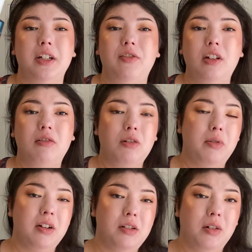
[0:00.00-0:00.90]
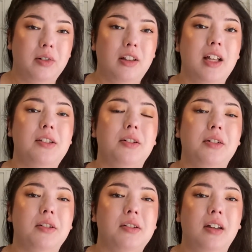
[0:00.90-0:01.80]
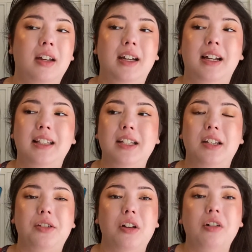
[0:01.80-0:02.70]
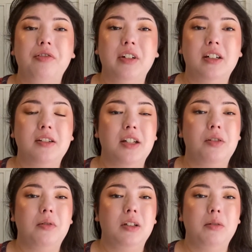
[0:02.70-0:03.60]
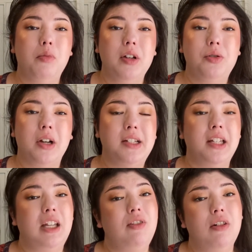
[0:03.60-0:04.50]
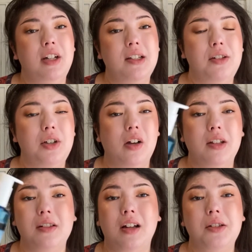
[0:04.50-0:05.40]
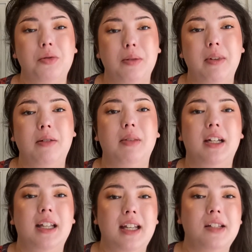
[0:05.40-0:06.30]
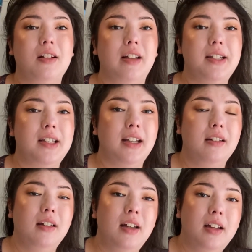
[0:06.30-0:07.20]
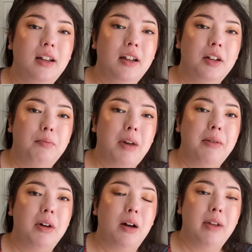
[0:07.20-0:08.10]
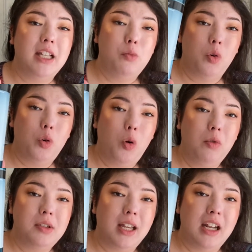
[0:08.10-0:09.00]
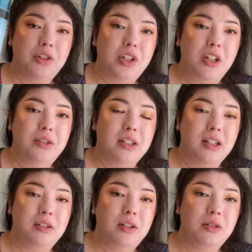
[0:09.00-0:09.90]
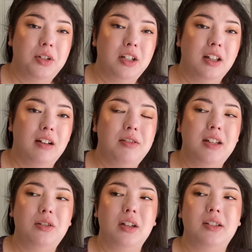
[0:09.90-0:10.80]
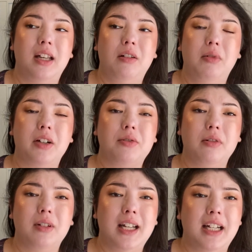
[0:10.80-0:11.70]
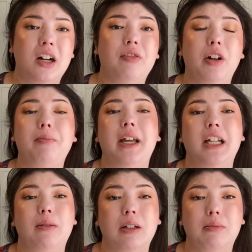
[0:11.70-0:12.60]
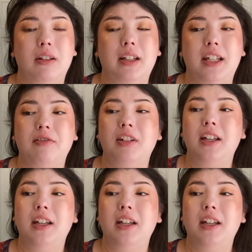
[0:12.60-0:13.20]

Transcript: If you don't know where to start with cleansers, this is no frills. It's really moisturizing. Even though it is a gel, it's not stripping, but it is cleansing. My mom has more normal skin and she uses this too. She loves it. She said it works for getting off her makeup, I believe.